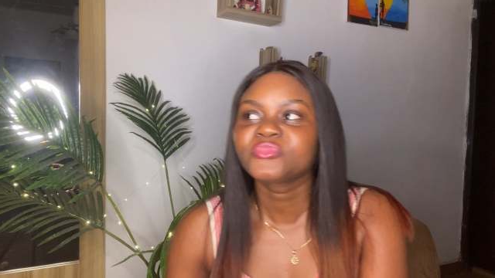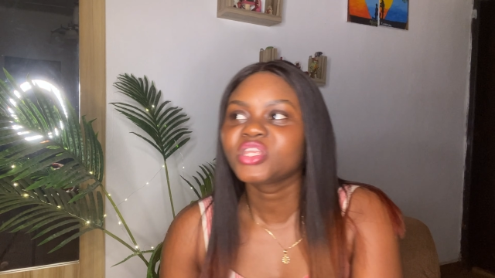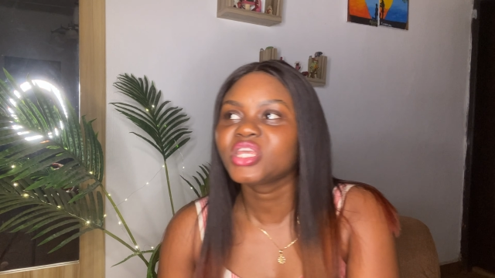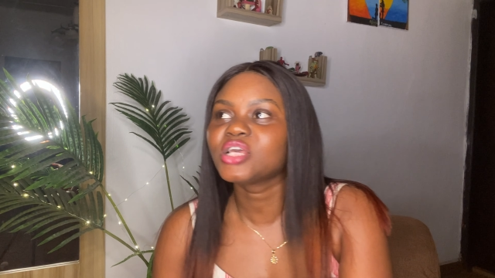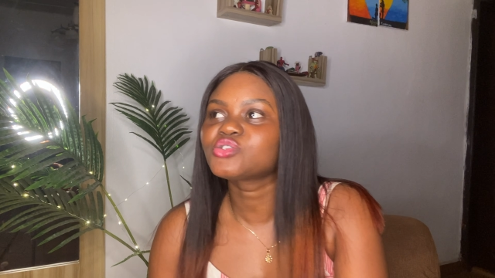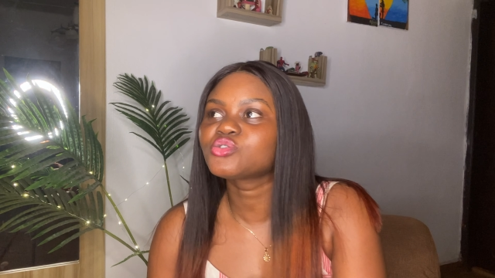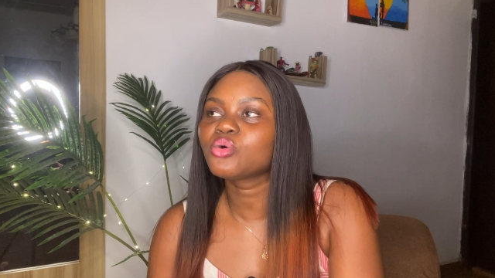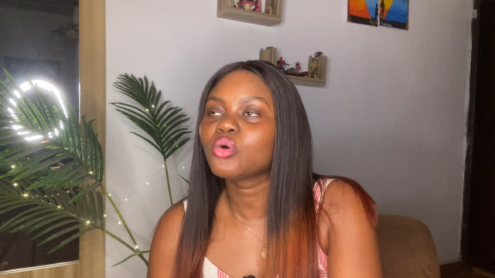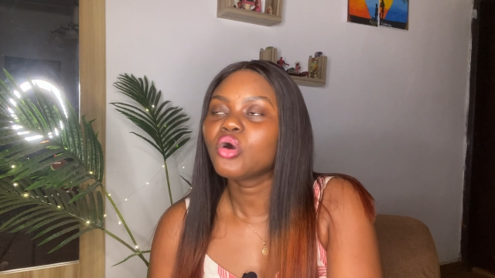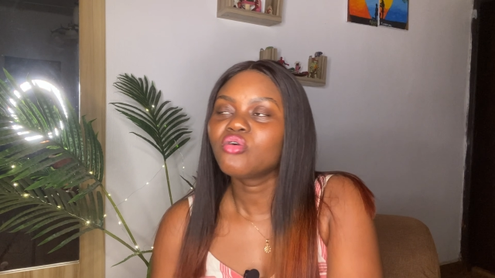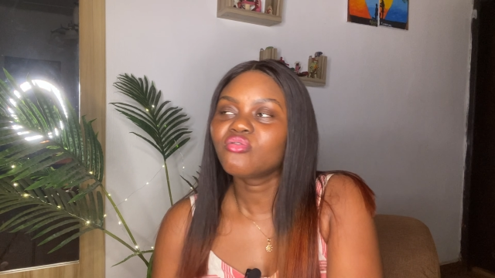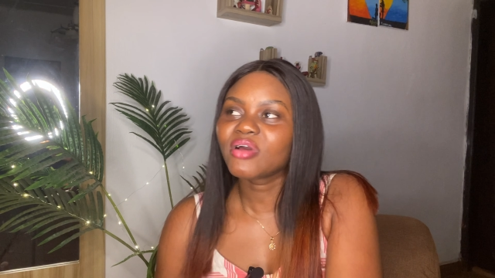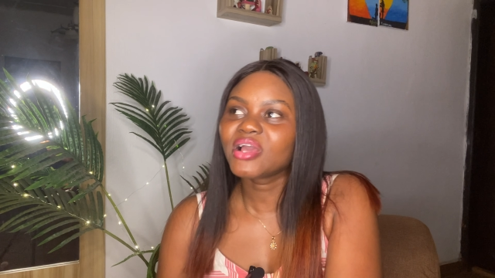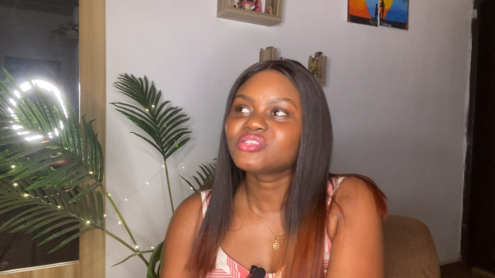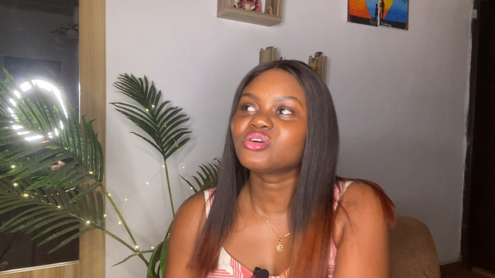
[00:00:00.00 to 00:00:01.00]
Yeah, so
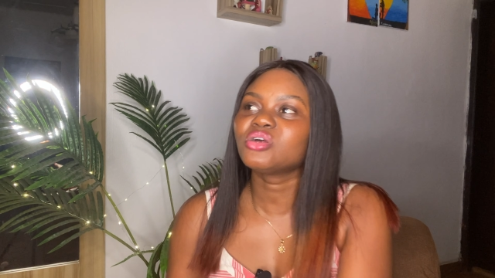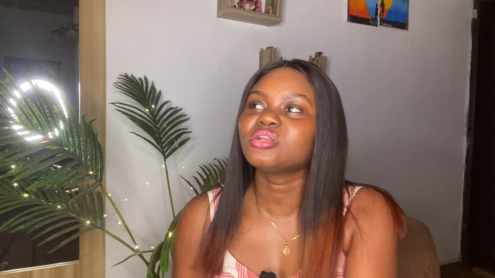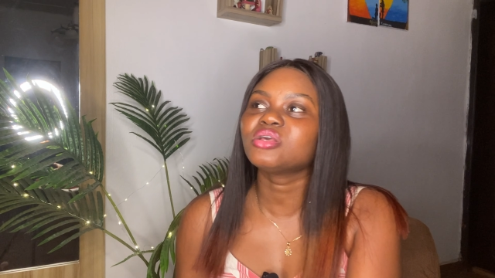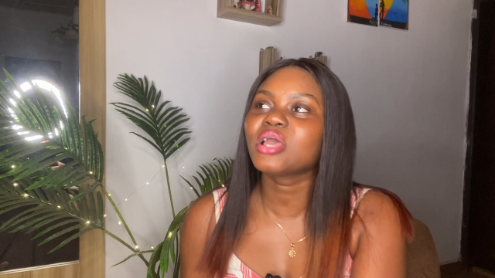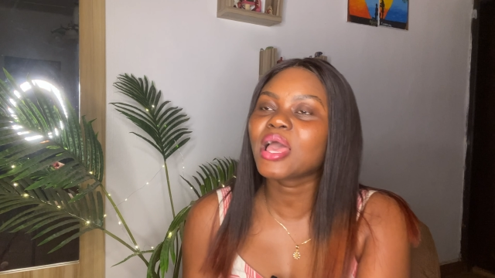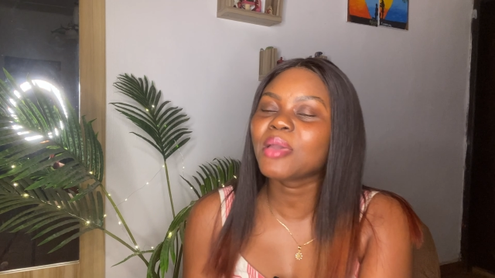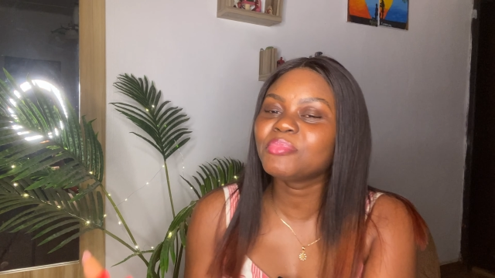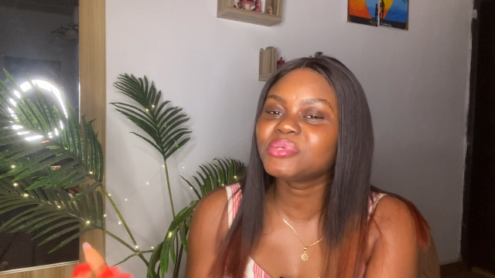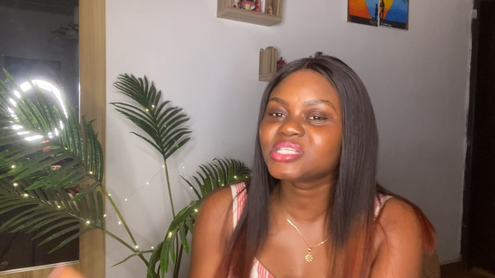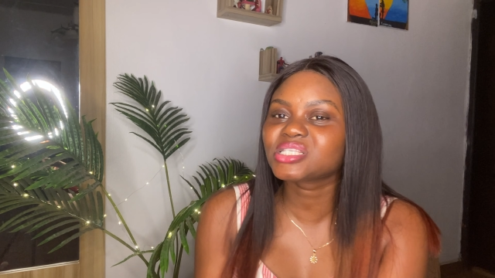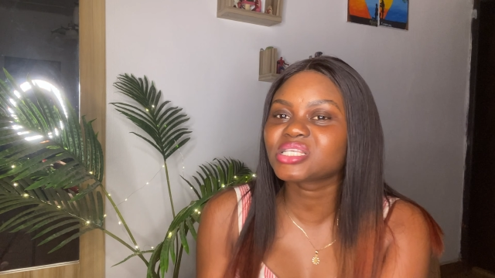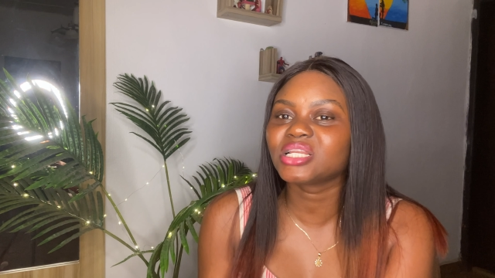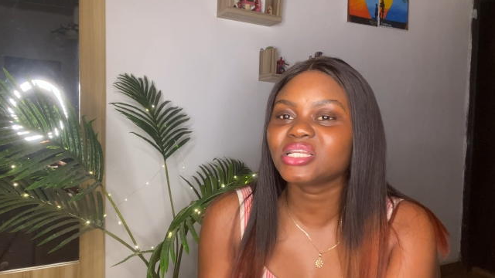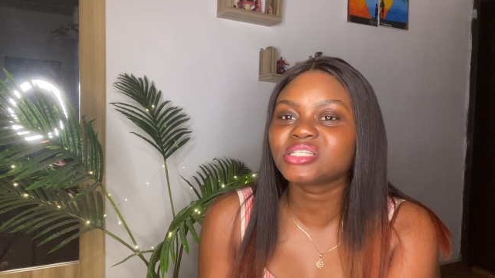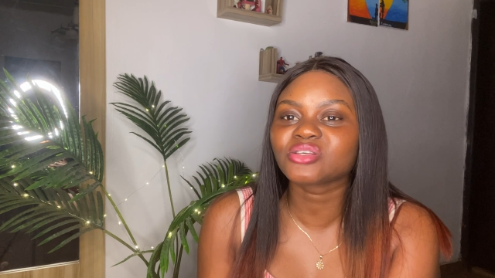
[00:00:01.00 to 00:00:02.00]
right, a
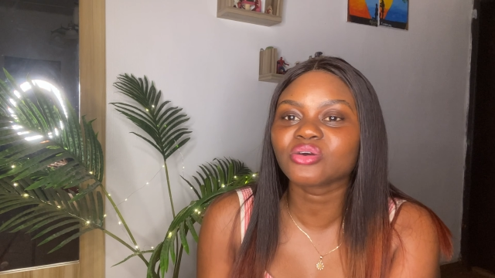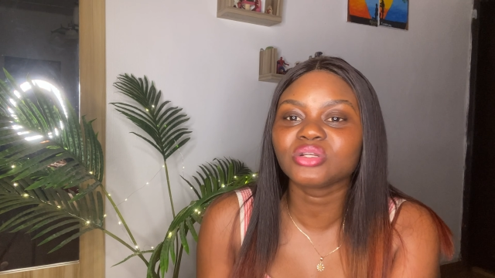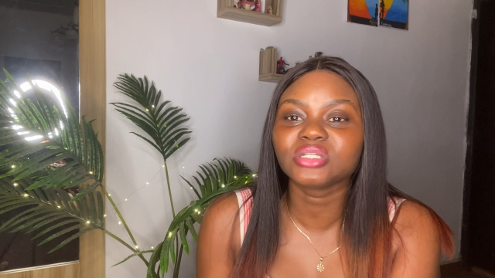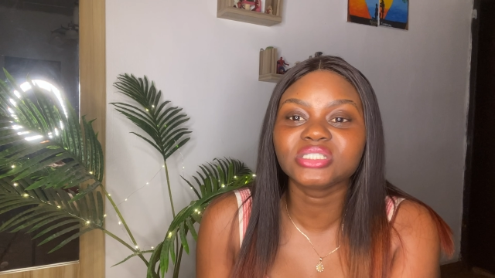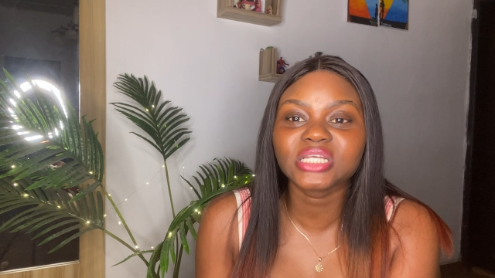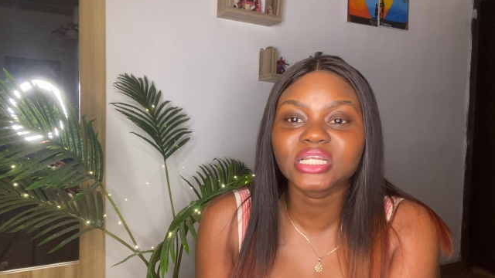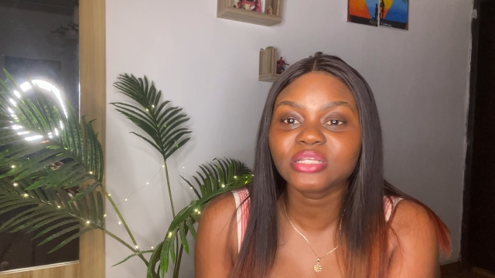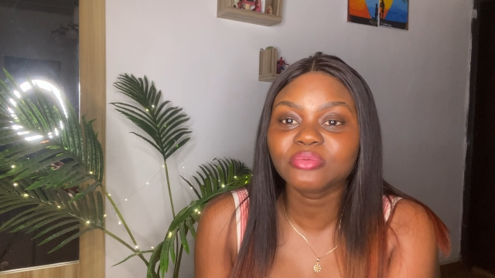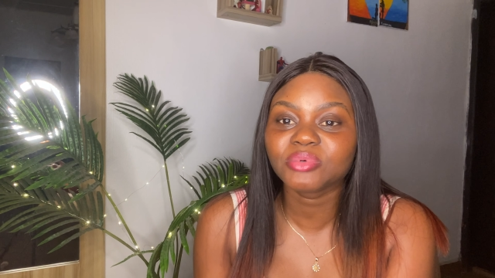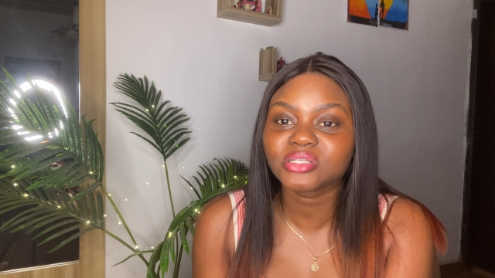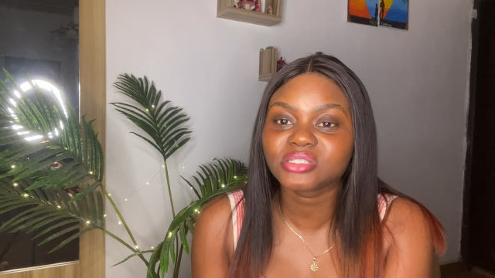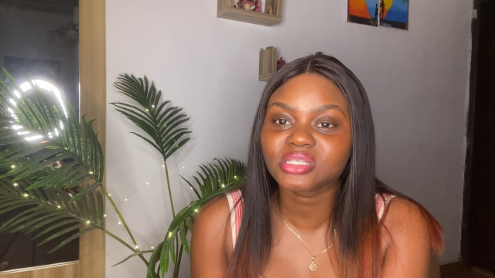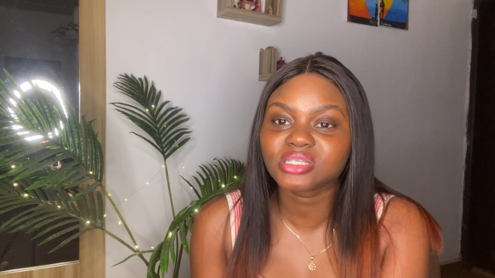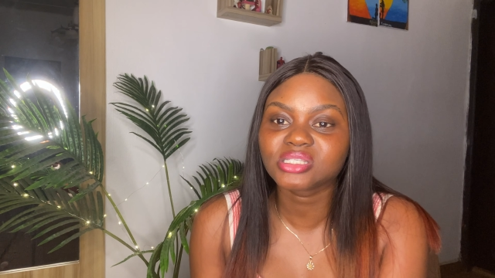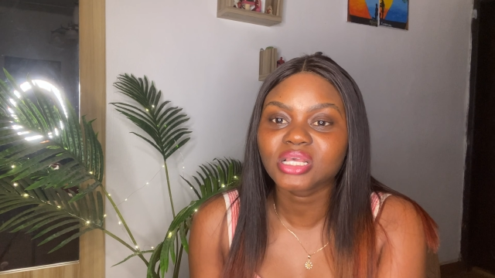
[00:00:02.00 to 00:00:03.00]
business analyst on a daily
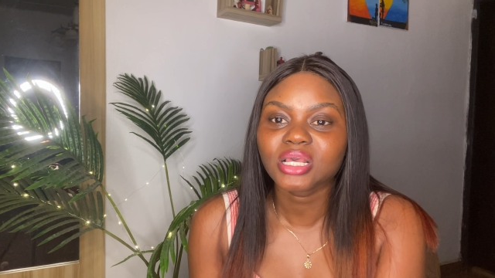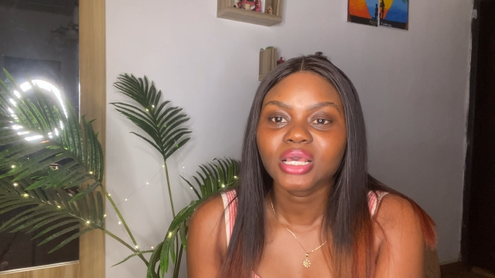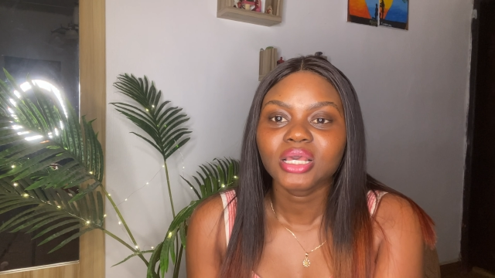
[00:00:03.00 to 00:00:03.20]
basis